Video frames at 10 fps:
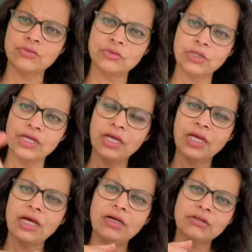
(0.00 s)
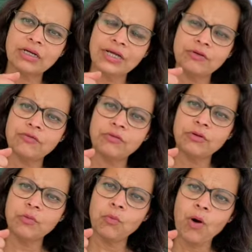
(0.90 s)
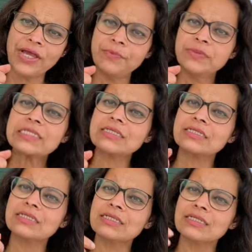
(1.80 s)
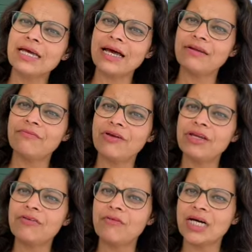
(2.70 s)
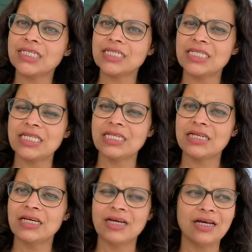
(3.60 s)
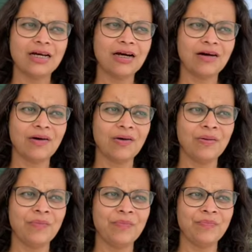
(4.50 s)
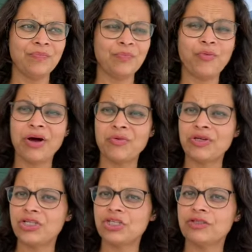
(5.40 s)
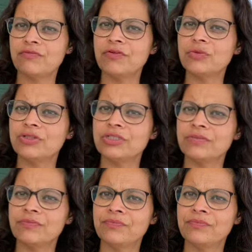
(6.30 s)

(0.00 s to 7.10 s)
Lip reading: So I kind of wiped it, and it had a very rusty brownish fluid,